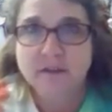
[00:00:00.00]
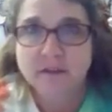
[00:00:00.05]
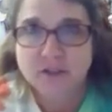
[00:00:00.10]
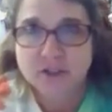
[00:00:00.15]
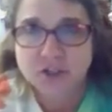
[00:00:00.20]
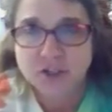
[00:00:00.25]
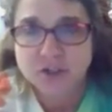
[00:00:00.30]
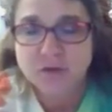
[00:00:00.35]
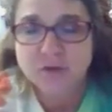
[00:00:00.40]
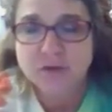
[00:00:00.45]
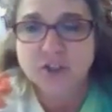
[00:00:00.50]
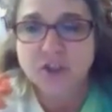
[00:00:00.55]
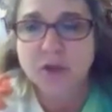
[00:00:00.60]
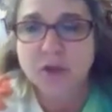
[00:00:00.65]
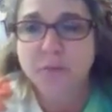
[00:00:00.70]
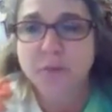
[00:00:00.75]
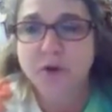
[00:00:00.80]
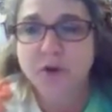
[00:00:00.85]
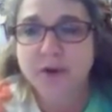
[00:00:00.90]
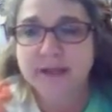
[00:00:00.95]
students
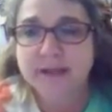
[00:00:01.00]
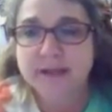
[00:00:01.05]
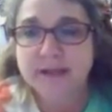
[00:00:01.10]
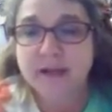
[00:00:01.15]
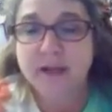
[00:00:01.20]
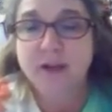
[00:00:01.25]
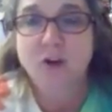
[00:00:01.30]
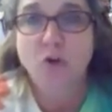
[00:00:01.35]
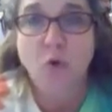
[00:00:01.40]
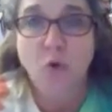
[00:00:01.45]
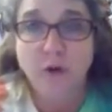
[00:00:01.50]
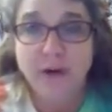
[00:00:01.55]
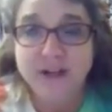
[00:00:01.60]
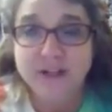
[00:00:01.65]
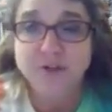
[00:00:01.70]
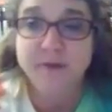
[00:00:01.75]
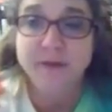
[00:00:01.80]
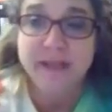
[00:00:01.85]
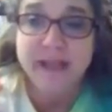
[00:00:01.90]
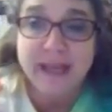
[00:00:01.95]
could put, according
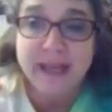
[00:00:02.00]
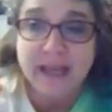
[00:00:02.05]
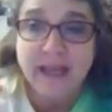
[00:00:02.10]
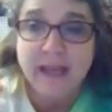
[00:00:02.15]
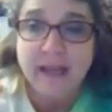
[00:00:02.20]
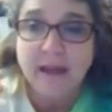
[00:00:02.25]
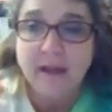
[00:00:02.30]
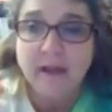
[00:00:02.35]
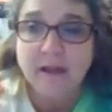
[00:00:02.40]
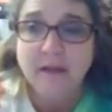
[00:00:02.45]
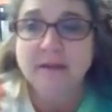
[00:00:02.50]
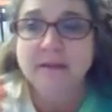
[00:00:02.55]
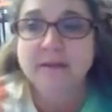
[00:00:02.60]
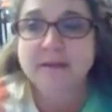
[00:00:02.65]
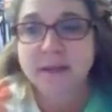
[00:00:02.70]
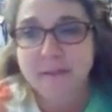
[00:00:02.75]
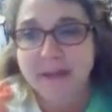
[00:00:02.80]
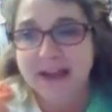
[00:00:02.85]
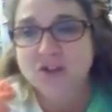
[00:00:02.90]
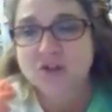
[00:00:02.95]
to Yi,
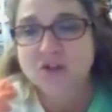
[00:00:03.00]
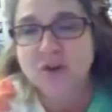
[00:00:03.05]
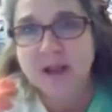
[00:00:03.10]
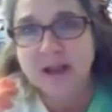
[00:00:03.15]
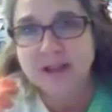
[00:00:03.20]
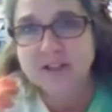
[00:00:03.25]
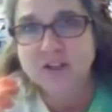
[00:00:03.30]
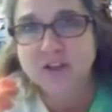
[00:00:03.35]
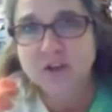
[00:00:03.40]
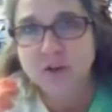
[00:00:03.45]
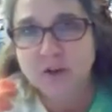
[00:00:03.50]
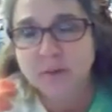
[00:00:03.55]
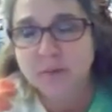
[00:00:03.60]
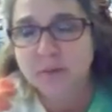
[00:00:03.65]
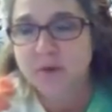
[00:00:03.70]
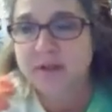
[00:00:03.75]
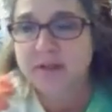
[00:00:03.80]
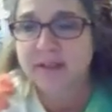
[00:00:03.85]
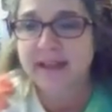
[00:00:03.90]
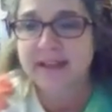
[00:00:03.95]
some astronauts learned to
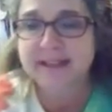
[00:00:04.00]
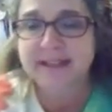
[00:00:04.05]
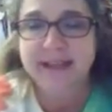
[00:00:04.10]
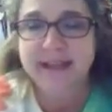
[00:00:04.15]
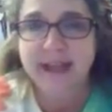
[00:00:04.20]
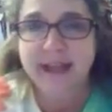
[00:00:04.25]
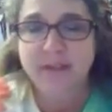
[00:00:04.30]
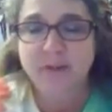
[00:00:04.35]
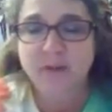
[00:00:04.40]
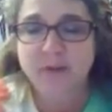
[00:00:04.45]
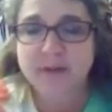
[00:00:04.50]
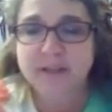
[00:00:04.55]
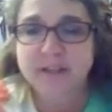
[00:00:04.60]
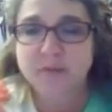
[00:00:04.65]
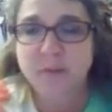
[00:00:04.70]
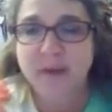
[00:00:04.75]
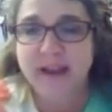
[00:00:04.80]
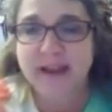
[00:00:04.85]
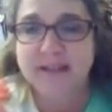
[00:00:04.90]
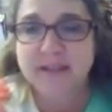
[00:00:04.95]
put things together in
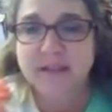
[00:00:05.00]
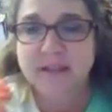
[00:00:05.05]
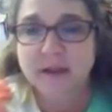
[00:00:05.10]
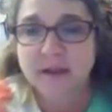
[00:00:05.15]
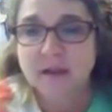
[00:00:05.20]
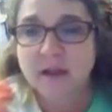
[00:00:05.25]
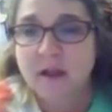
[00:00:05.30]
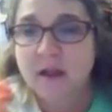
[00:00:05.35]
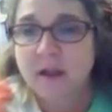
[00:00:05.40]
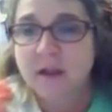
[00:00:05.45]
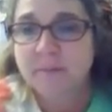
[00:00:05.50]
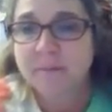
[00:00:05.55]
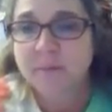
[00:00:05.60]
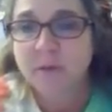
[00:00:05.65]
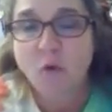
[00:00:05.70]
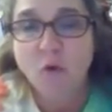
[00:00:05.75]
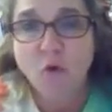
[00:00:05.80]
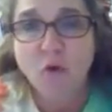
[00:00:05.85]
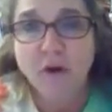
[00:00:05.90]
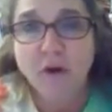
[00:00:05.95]
space.
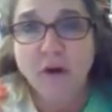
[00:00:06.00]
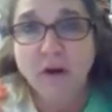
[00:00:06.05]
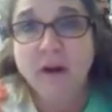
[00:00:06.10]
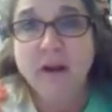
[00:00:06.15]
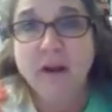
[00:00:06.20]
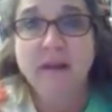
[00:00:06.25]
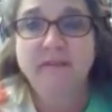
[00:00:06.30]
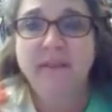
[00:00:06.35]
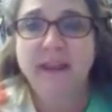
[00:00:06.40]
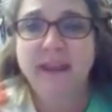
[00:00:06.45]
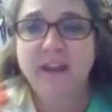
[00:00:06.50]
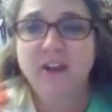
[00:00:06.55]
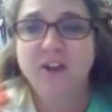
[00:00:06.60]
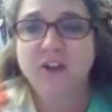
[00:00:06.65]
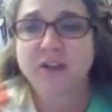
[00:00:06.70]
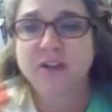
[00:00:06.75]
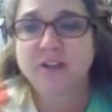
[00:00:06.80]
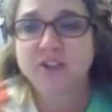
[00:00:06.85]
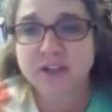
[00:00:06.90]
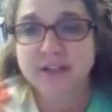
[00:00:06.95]
Or they
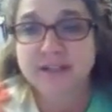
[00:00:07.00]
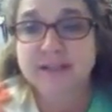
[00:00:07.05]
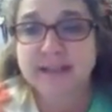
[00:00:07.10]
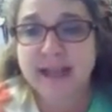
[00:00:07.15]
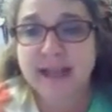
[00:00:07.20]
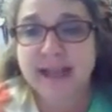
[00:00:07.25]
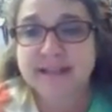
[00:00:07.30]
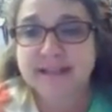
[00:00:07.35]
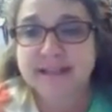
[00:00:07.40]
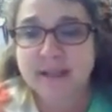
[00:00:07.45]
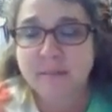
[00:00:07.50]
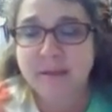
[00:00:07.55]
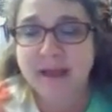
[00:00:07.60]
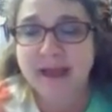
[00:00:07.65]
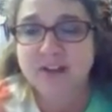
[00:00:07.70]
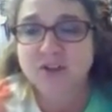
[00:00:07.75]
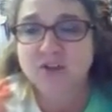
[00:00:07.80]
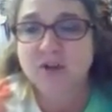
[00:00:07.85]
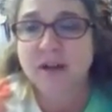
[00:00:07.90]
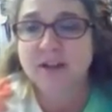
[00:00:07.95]
could just say some
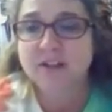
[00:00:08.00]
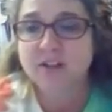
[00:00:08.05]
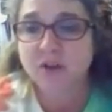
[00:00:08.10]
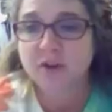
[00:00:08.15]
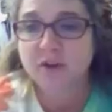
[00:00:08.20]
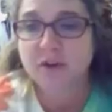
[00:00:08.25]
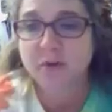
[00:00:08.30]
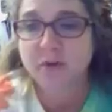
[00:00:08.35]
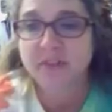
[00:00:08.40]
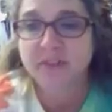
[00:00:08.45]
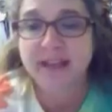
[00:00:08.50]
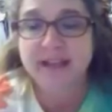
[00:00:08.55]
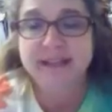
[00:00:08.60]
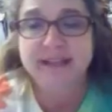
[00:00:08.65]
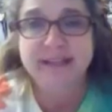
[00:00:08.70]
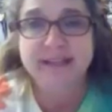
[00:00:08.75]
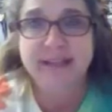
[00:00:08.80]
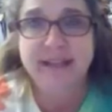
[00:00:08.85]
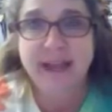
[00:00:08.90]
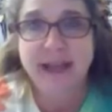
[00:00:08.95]
astronauts learned to put
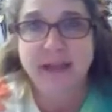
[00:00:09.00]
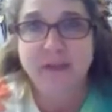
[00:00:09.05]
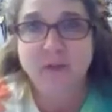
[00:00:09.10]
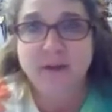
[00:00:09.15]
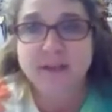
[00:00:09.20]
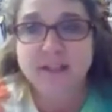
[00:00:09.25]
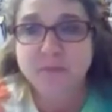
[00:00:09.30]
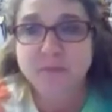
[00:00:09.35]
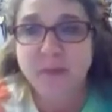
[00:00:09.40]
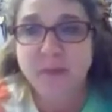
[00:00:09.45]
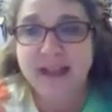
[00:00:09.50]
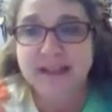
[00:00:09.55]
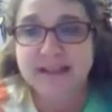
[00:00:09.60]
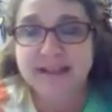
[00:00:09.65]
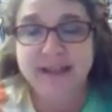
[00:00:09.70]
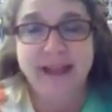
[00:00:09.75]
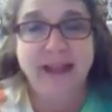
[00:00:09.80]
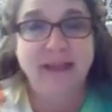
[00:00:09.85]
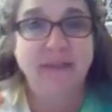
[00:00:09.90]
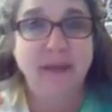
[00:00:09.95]
things together in
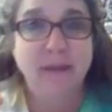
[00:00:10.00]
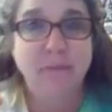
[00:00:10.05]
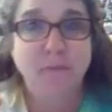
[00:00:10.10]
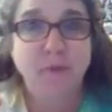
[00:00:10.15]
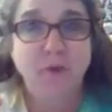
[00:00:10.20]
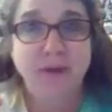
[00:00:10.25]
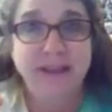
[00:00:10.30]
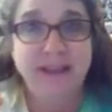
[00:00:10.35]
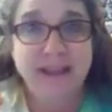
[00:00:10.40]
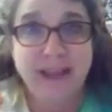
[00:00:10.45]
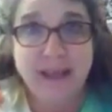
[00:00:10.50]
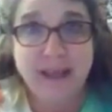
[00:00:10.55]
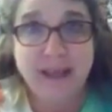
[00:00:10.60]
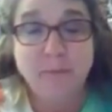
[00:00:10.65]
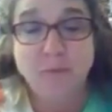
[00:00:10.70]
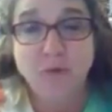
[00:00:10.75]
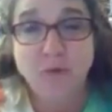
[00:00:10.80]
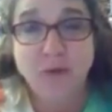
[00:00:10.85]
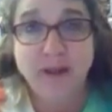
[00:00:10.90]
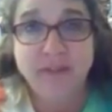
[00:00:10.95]
space and then put Yi
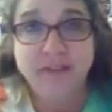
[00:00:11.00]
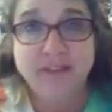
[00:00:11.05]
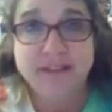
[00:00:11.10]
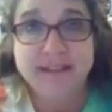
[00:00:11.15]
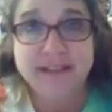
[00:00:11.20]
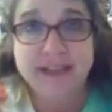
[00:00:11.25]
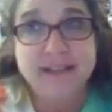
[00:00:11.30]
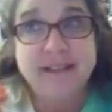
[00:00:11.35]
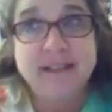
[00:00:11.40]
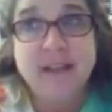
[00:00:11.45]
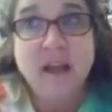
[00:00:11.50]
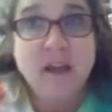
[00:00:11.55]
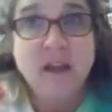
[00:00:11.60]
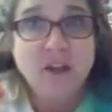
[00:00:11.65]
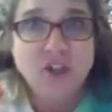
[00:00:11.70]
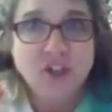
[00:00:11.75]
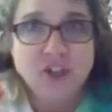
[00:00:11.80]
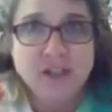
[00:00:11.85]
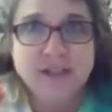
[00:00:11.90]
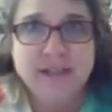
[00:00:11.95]
in parentheses,
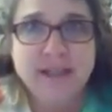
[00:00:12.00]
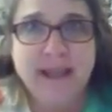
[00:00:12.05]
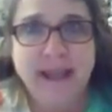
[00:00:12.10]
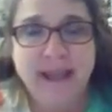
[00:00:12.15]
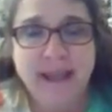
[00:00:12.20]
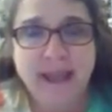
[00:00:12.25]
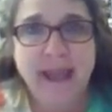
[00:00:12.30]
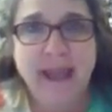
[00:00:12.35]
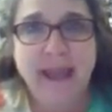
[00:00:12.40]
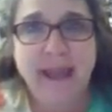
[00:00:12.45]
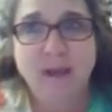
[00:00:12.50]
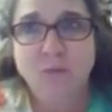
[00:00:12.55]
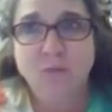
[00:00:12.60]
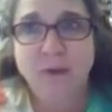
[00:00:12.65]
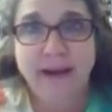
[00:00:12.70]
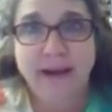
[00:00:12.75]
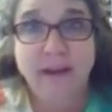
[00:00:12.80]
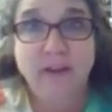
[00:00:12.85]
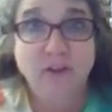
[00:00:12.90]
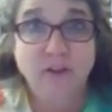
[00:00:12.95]
just like a
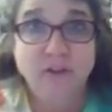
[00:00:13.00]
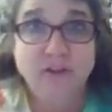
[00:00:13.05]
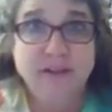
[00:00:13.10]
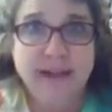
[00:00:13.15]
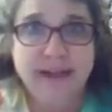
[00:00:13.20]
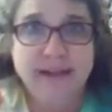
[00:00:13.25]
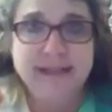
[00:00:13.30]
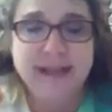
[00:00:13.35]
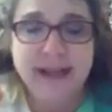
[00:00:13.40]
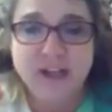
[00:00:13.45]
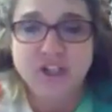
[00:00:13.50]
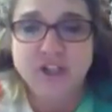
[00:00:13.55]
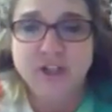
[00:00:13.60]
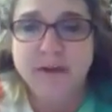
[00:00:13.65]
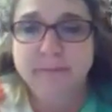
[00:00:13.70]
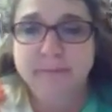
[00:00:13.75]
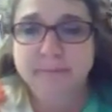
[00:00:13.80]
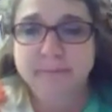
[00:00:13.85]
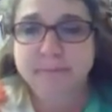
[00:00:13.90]
regular citation.